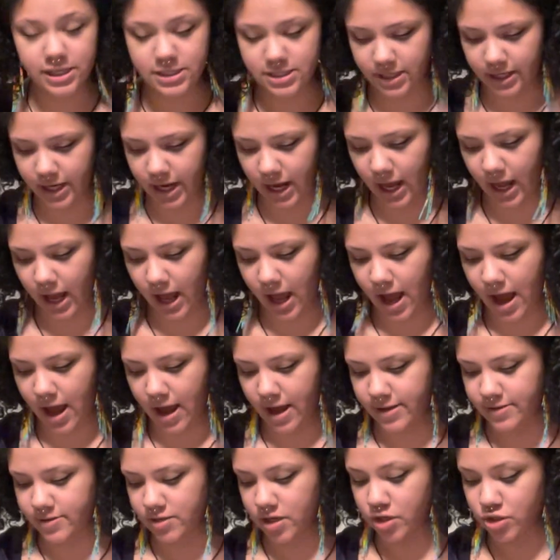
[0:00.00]
It
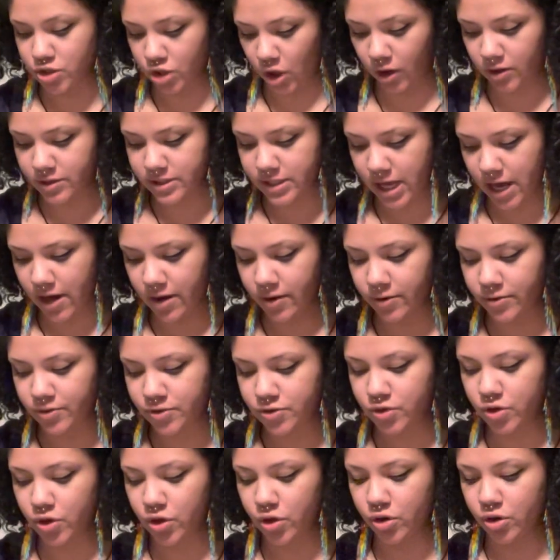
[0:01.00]
has A Doll's House,